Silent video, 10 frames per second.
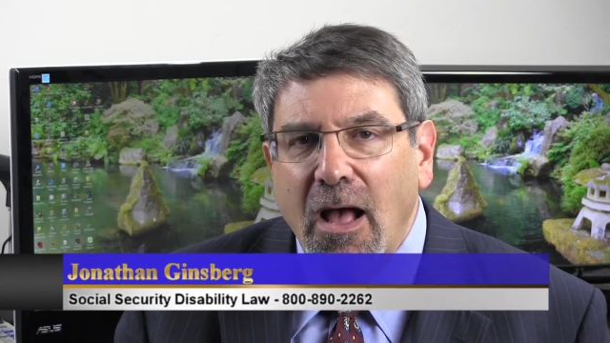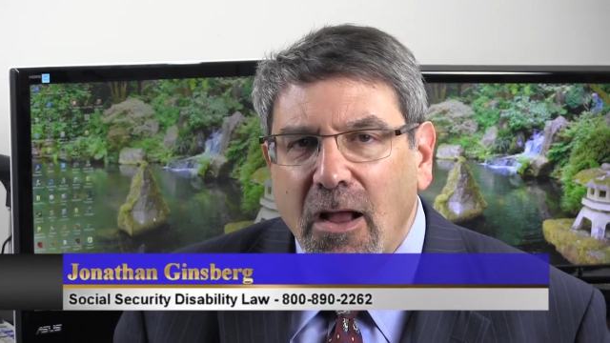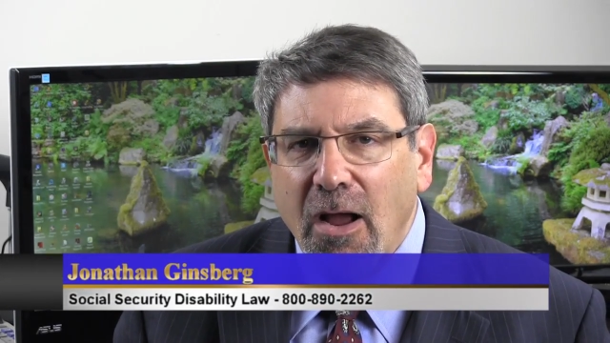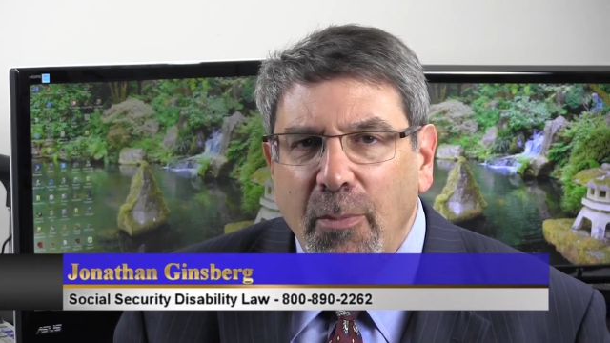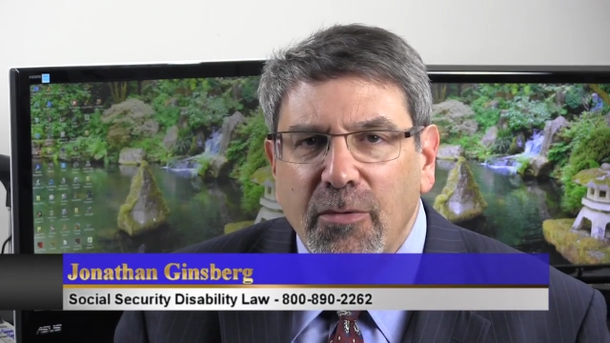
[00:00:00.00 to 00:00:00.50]
a
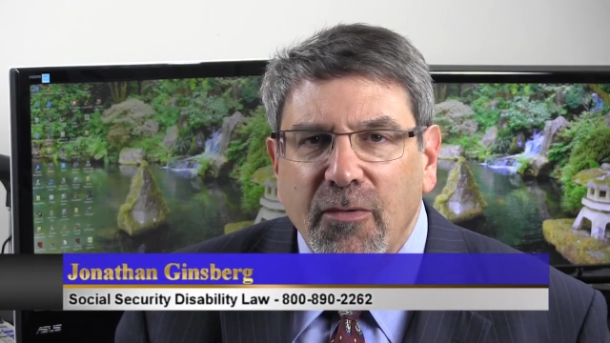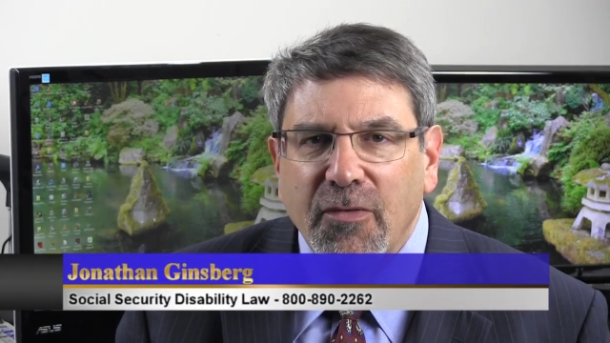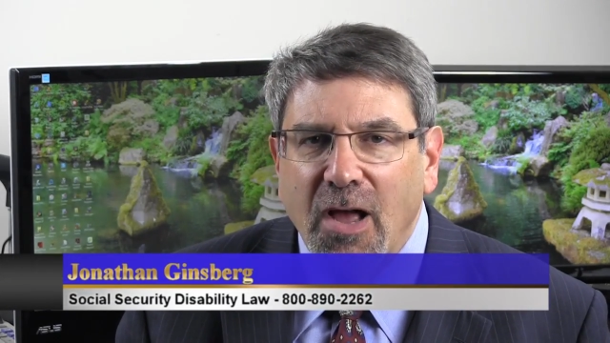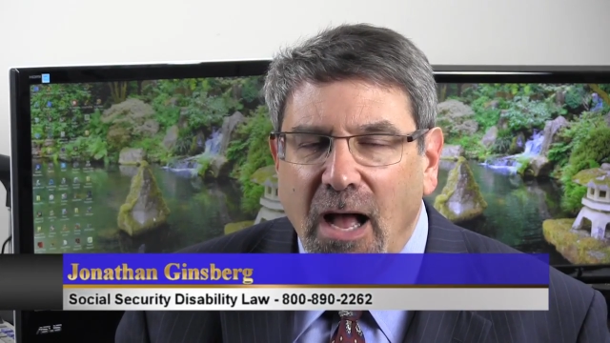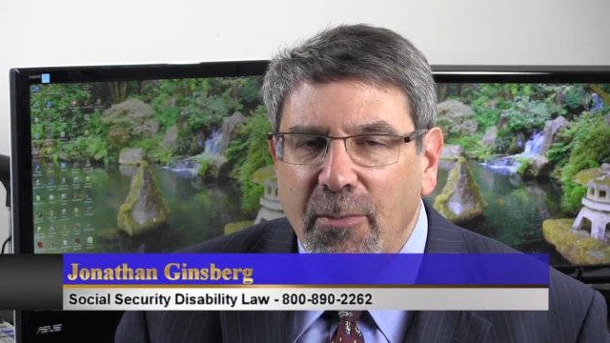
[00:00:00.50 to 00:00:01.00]
couple
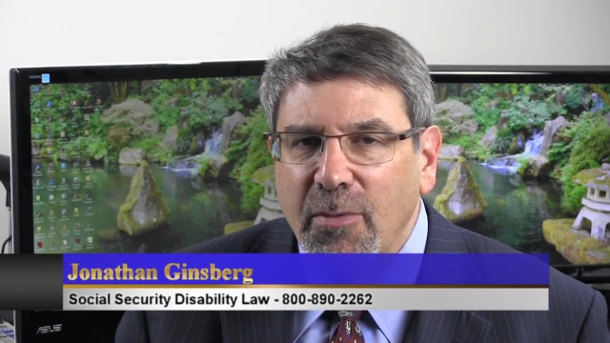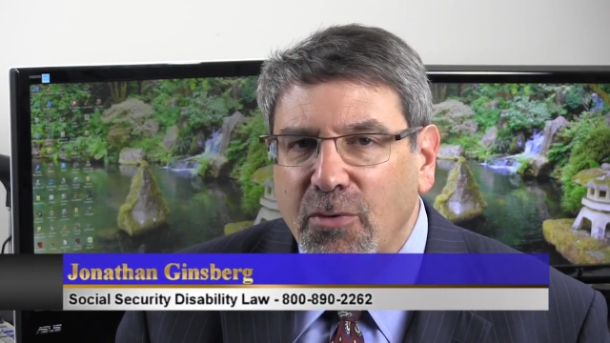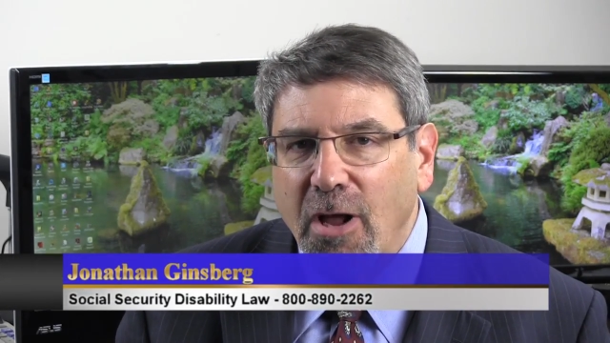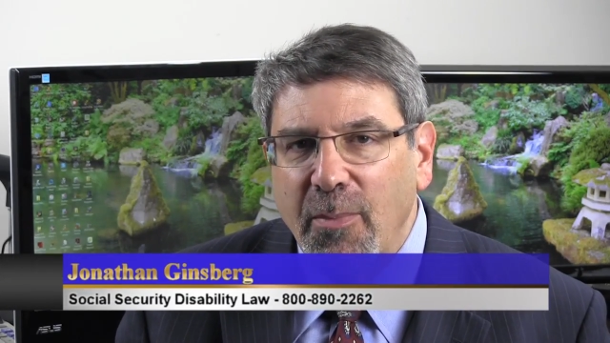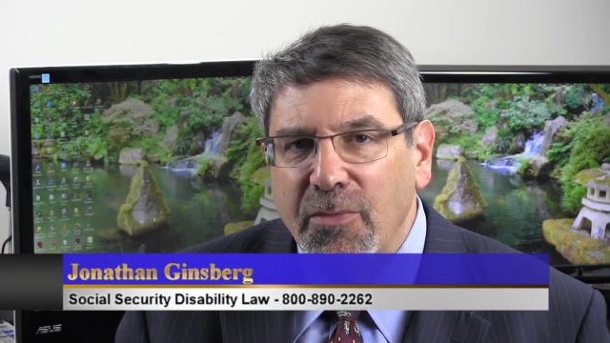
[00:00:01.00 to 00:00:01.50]
of common
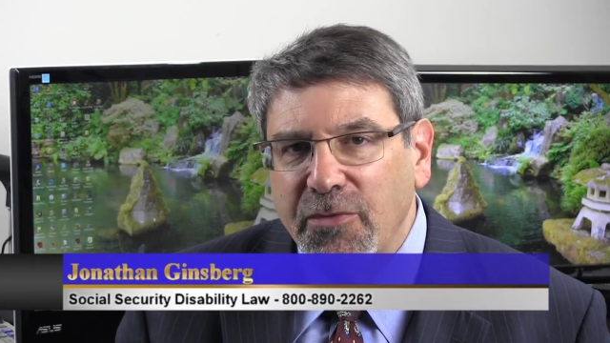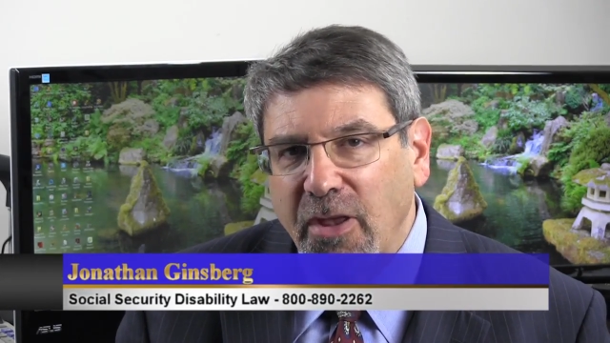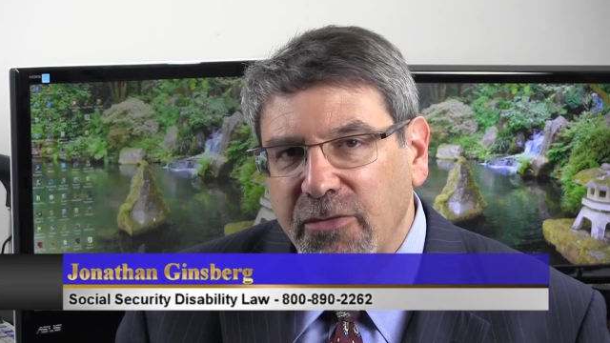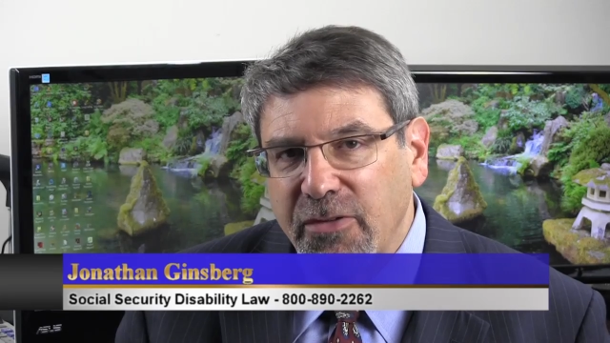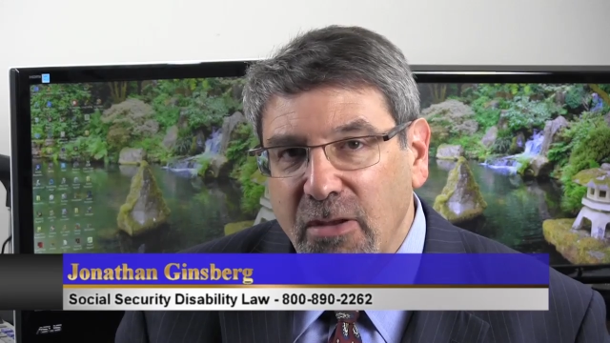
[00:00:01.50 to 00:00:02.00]
problems
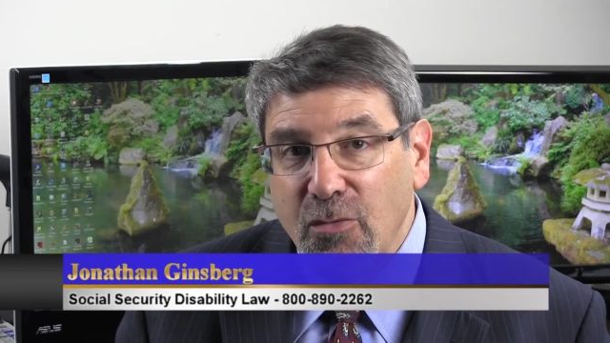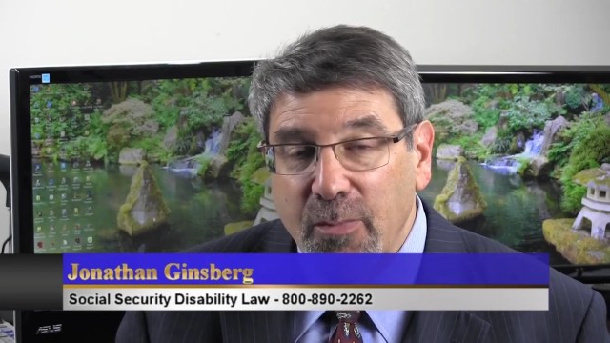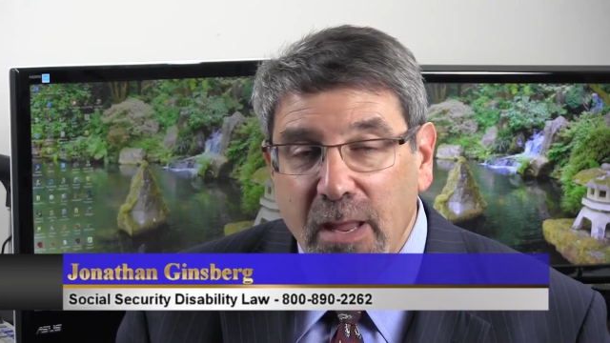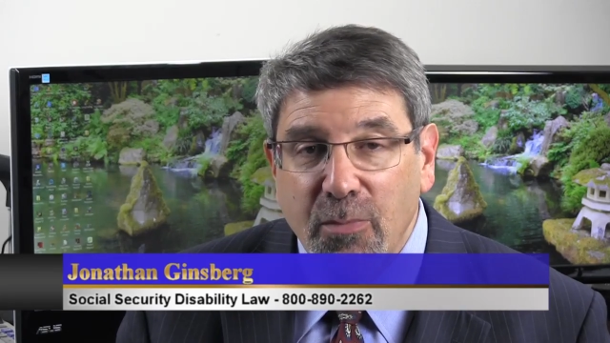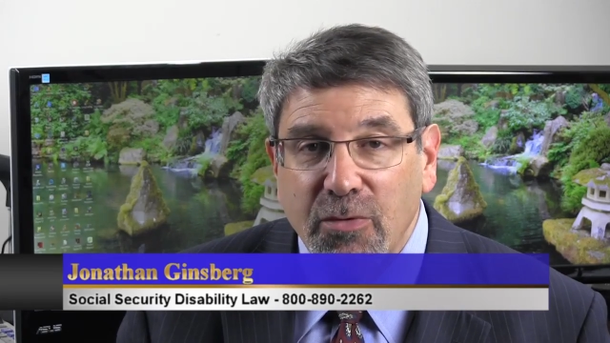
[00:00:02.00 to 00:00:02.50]
I see when
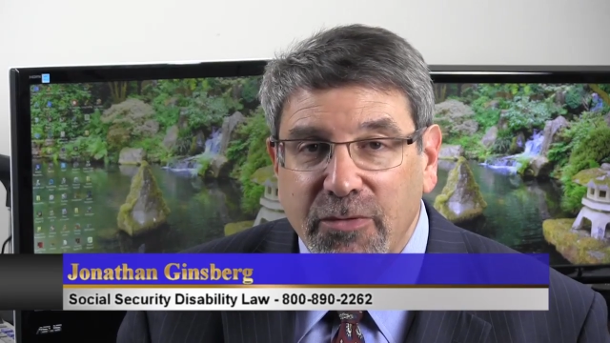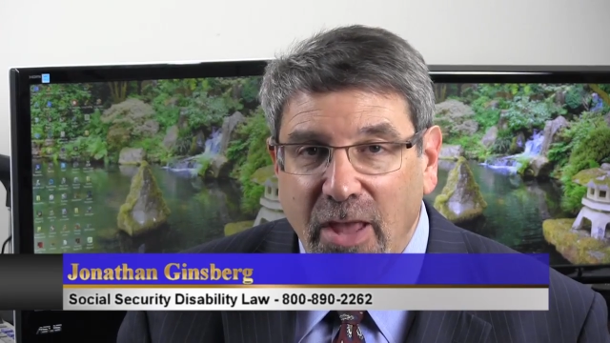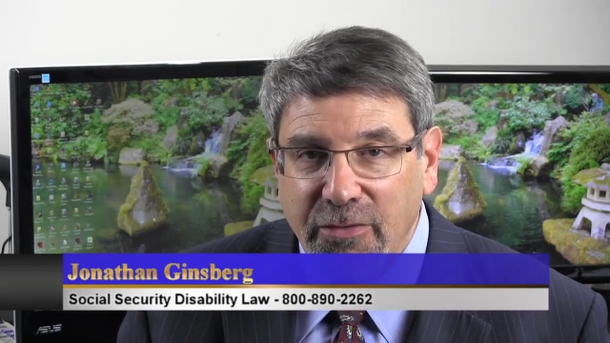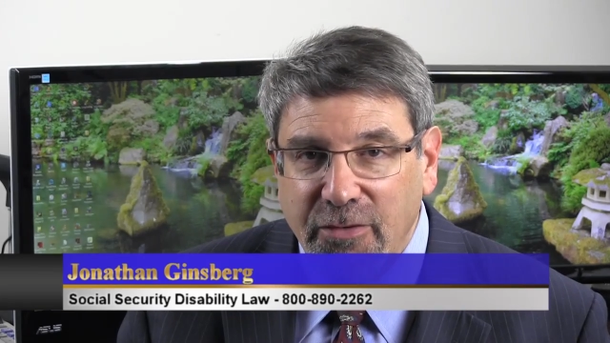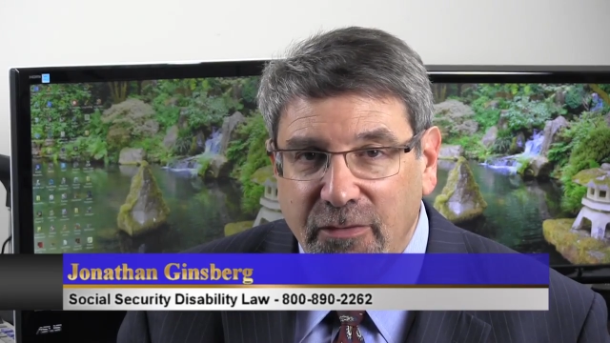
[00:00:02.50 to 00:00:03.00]
people
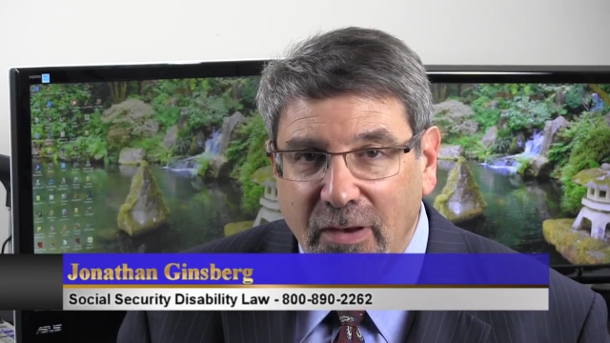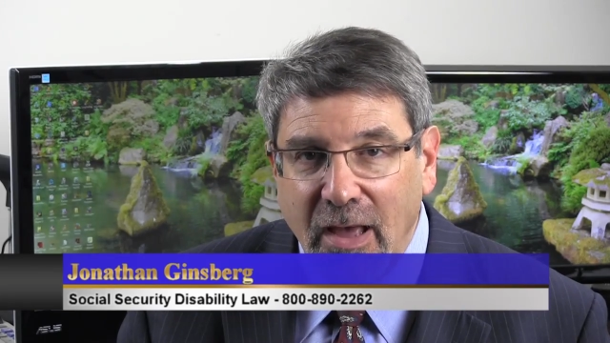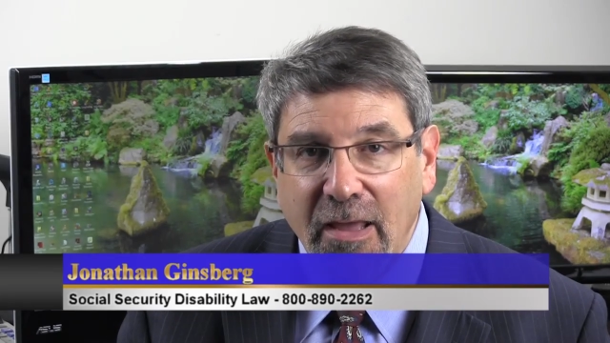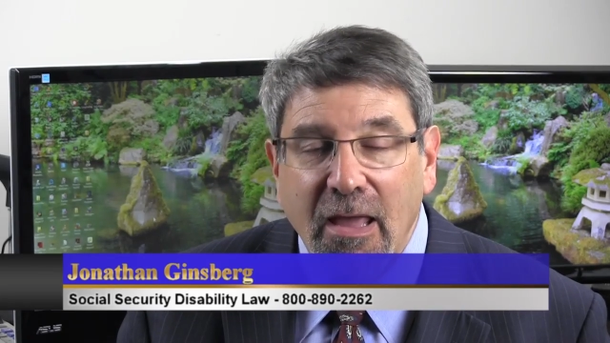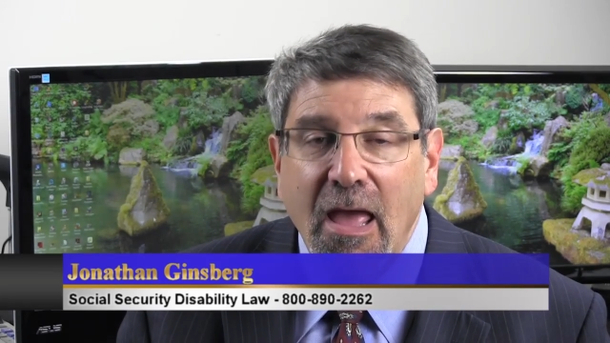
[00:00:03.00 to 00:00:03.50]

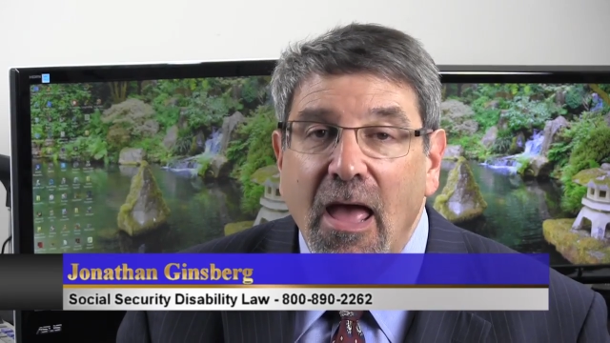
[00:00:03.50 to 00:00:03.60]
testify,